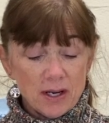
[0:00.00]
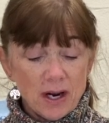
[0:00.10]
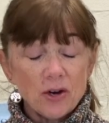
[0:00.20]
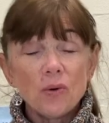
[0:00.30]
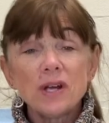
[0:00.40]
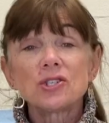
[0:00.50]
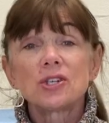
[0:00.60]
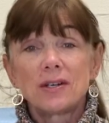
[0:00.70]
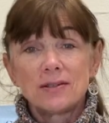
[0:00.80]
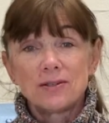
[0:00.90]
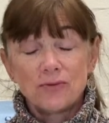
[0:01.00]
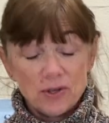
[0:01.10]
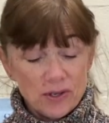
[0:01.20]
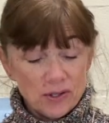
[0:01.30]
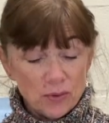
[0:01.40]
Our questions for
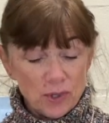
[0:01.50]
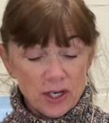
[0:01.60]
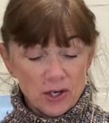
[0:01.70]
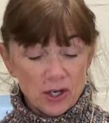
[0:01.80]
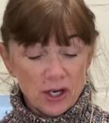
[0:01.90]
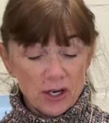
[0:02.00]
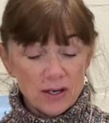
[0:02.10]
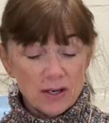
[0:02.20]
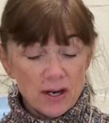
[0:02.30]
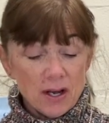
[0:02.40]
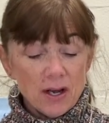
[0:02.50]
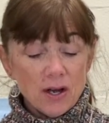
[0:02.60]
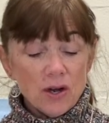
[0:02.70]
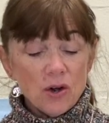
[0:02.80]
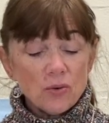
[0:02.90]
this week are,
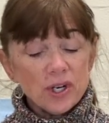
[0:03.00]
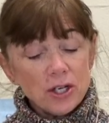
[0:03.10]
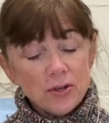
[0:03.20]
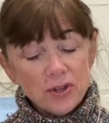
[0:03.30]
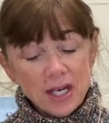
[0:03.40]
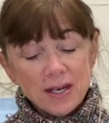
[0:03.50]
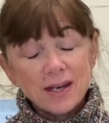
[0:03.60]
what do you think